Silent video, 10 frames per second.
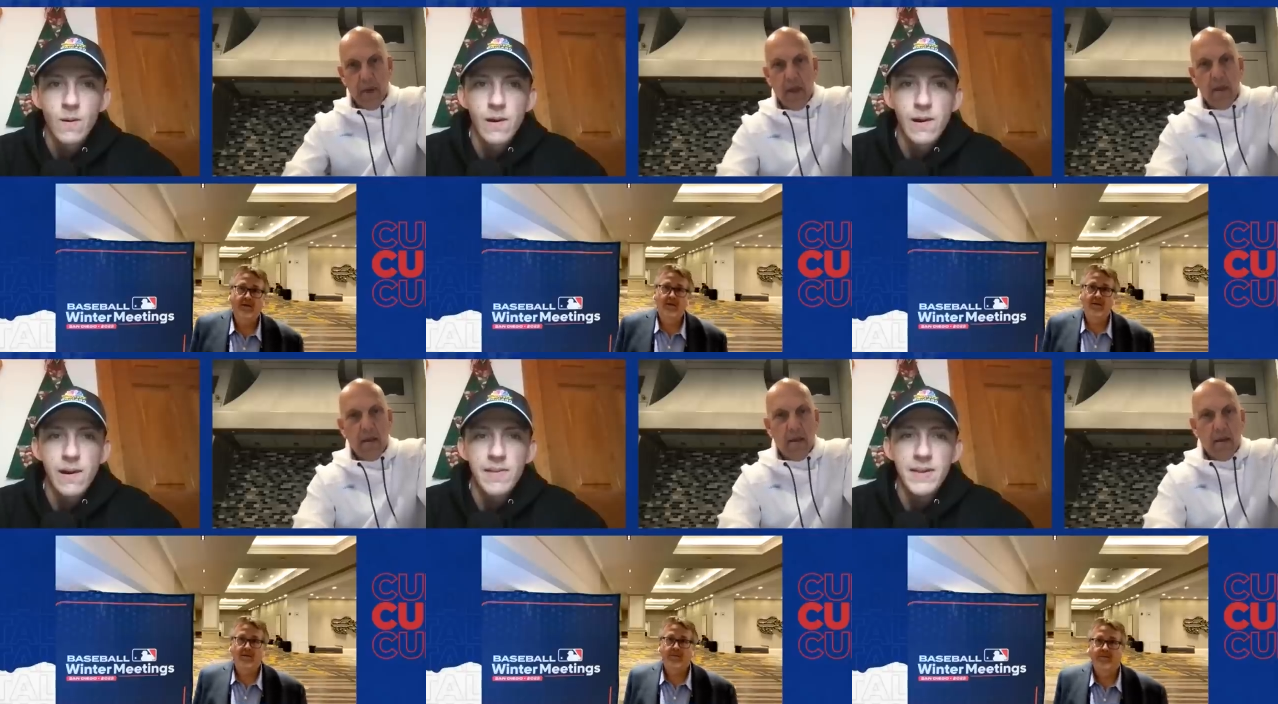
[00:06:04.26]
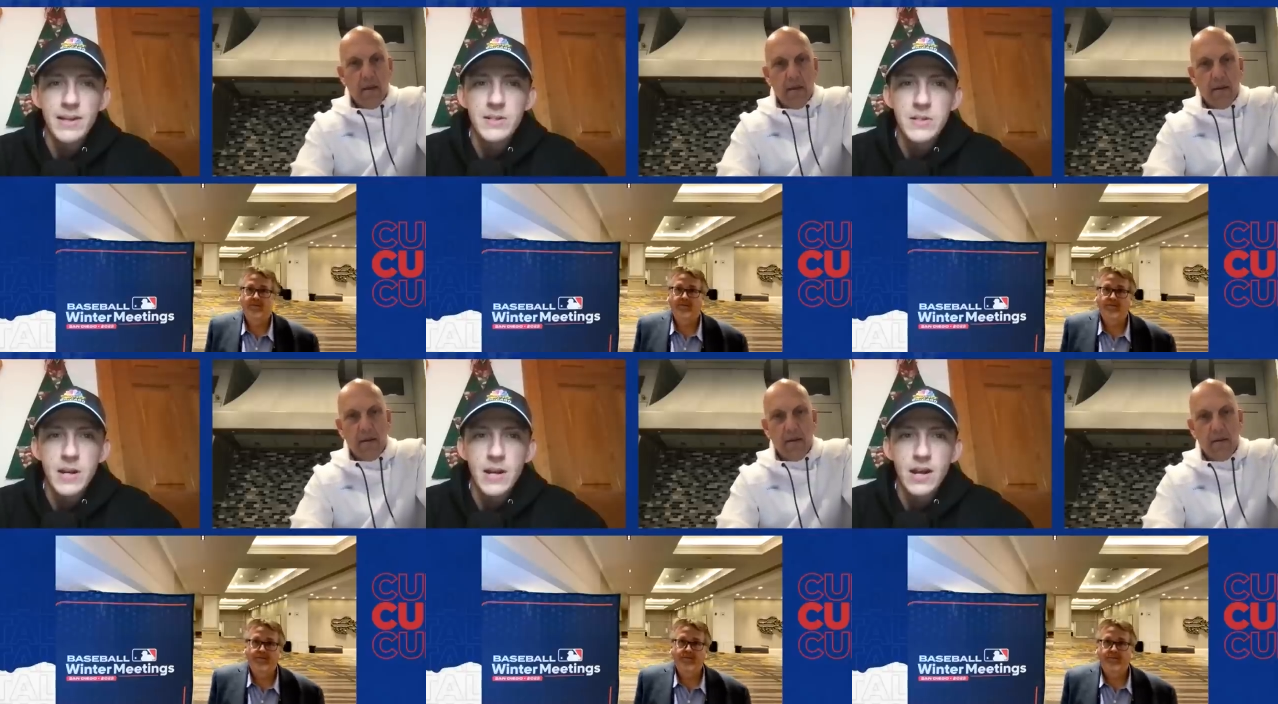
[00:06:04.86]
Speaker 1: I think it's
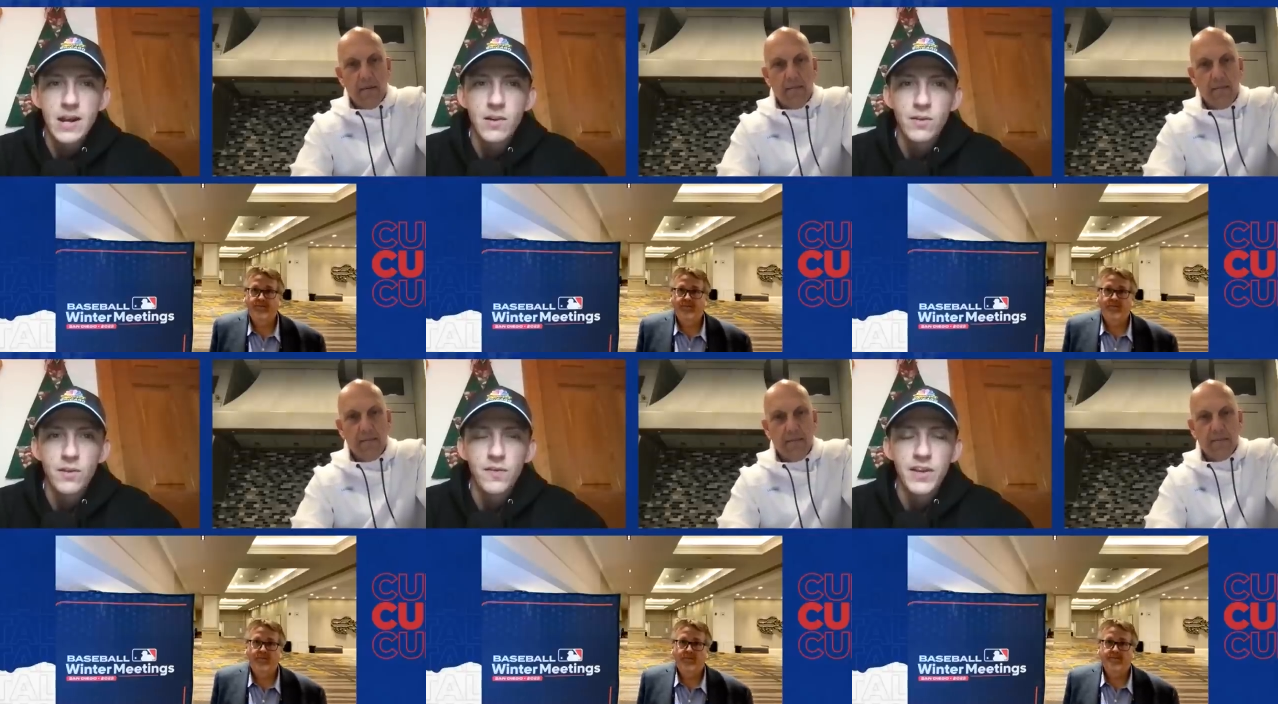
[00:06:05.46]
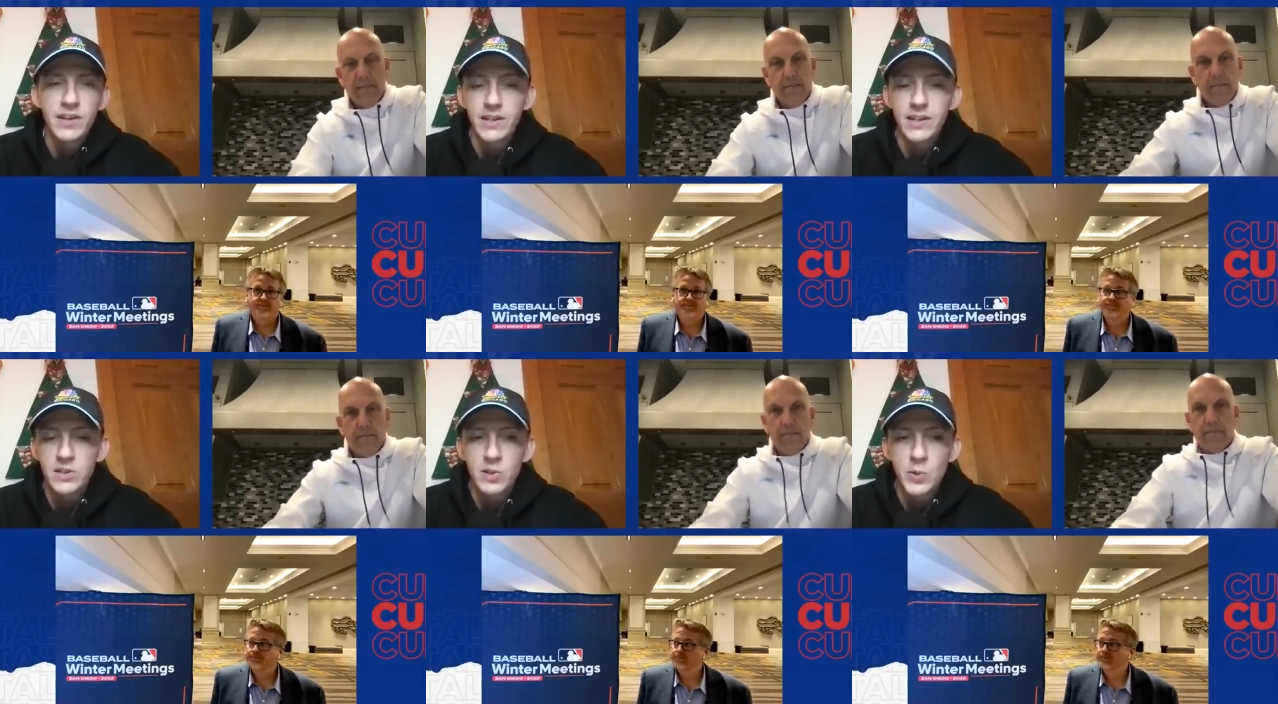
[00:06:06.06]
uh, revealing,
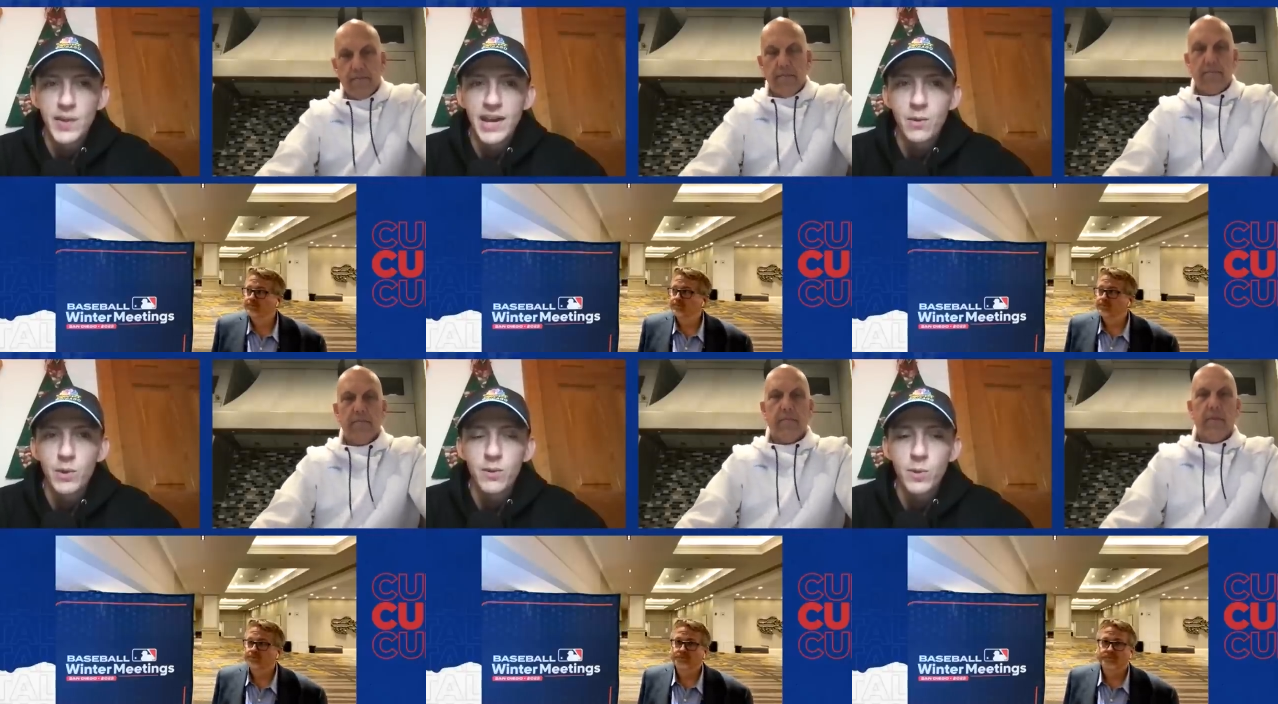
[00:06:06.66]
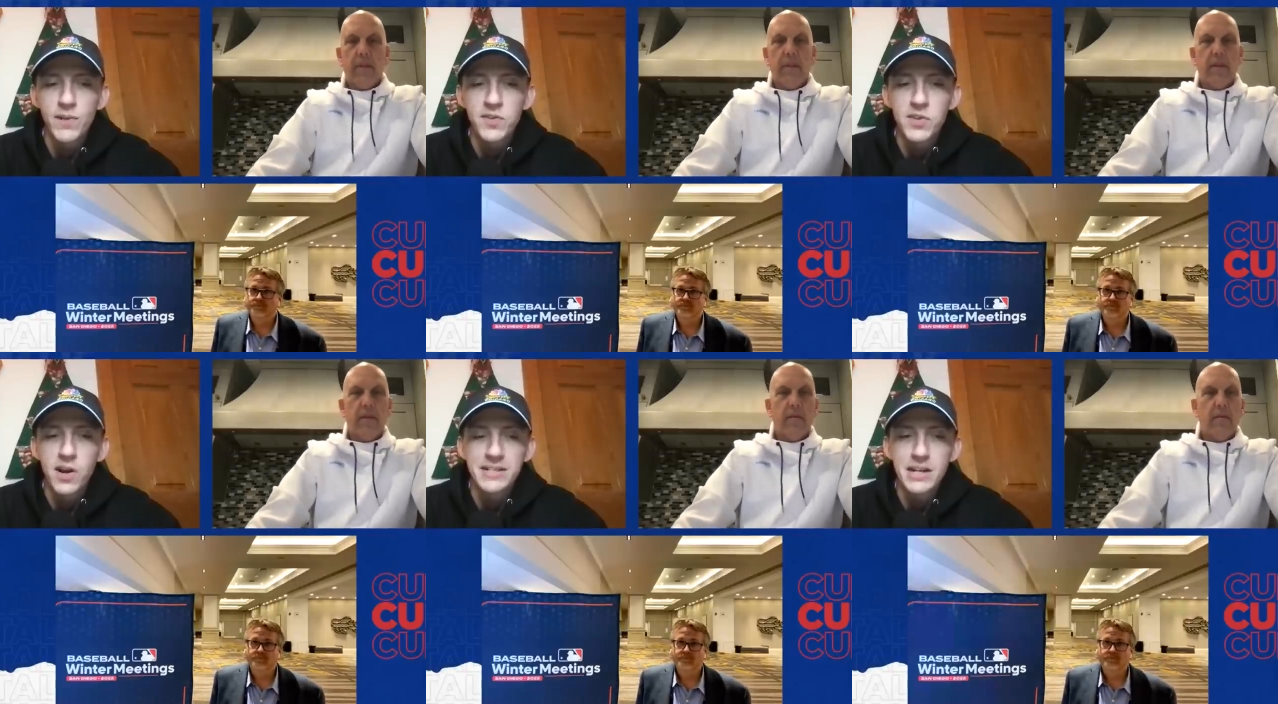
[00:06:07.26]
too, that we, we've
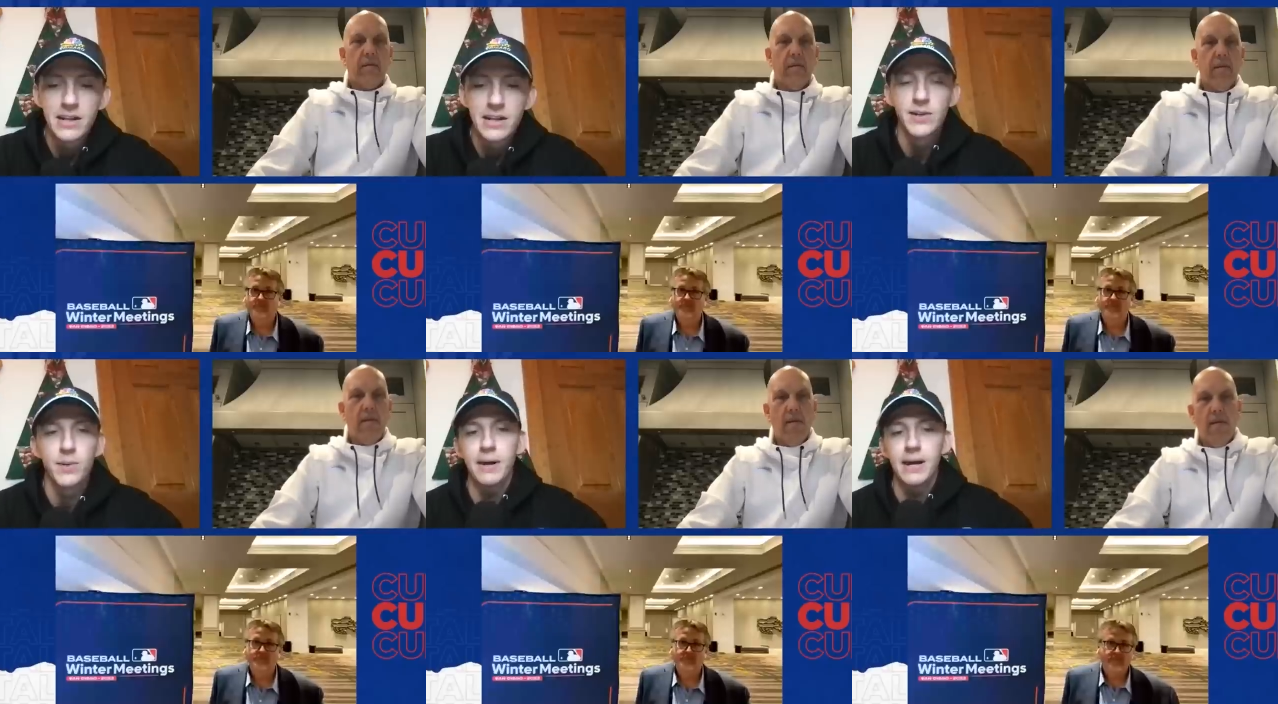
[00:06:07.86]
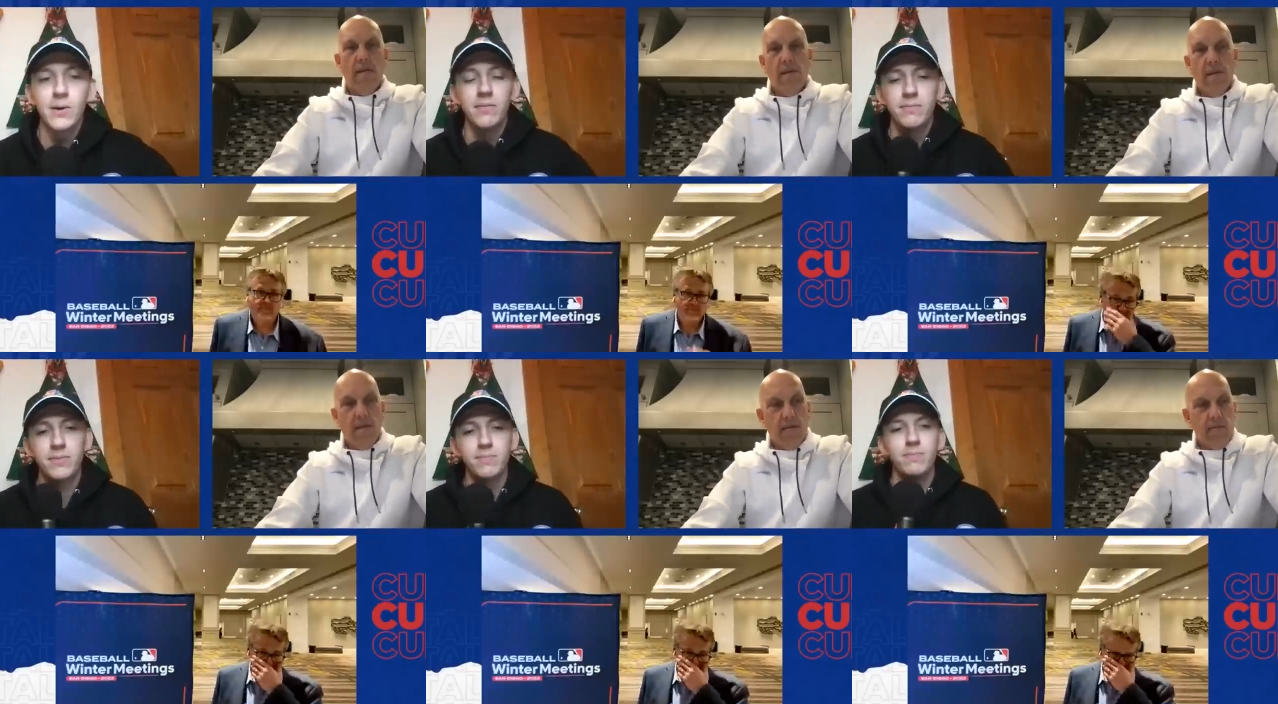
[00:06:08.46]
talked on here about,
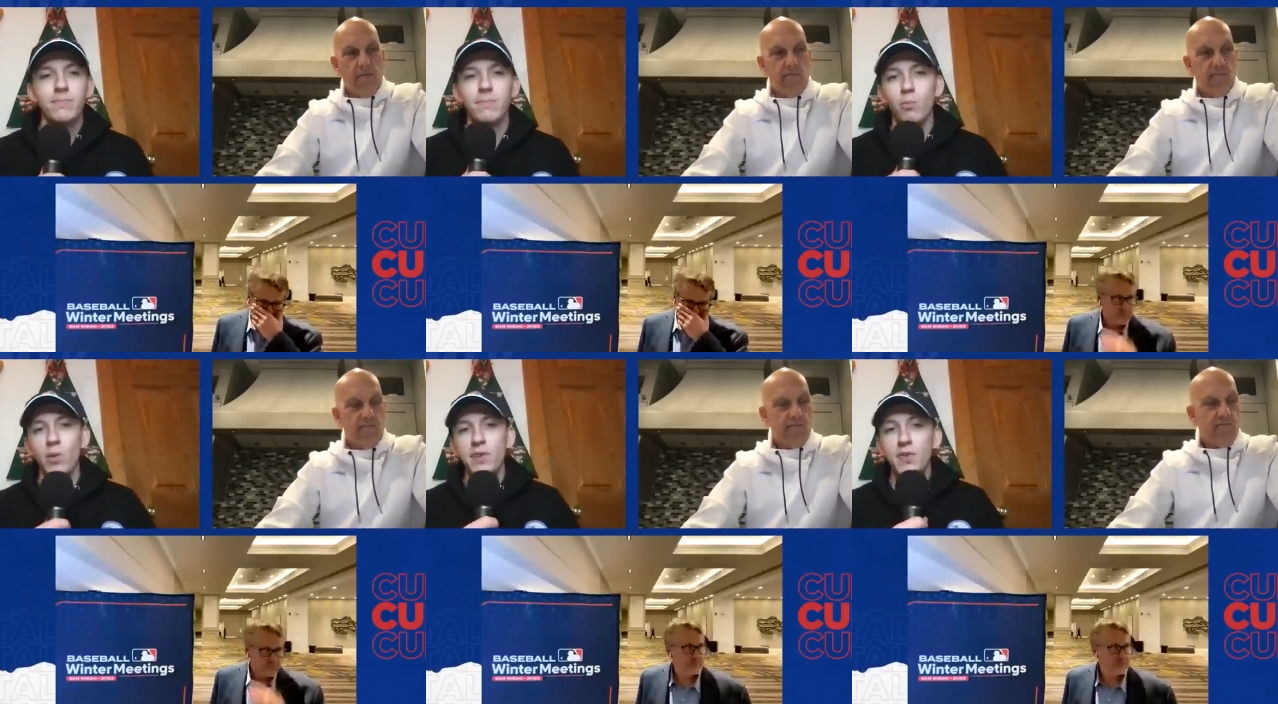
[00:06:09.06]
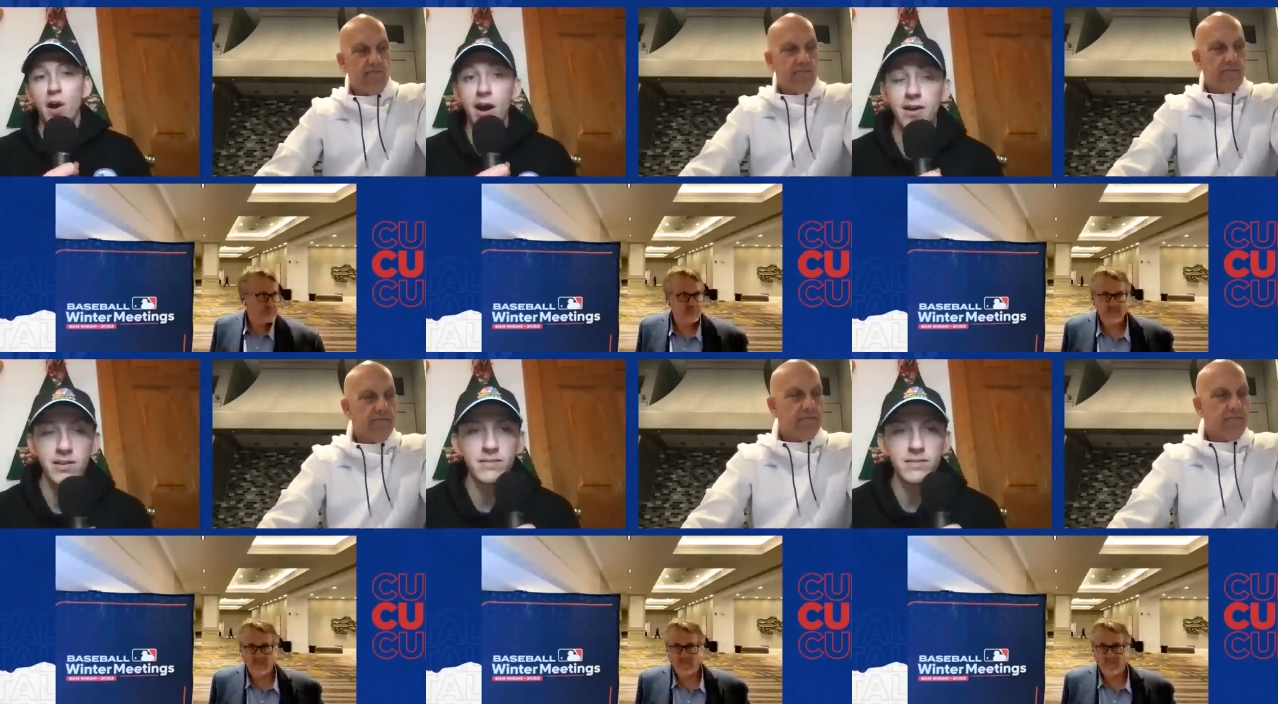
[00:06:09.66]
we thought